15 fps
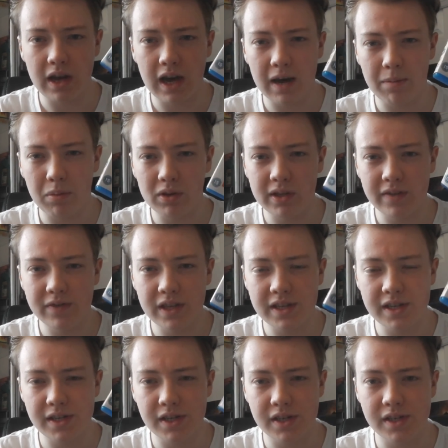I believe this
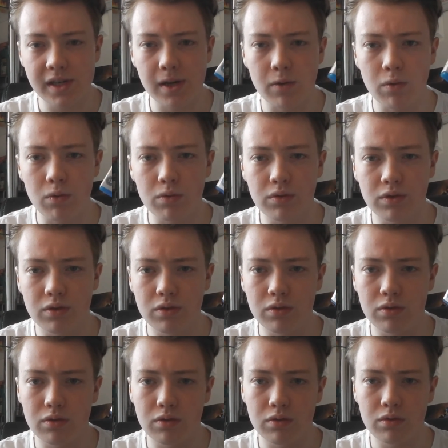is a sequel
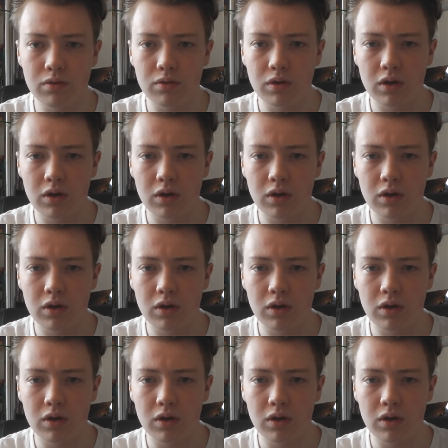to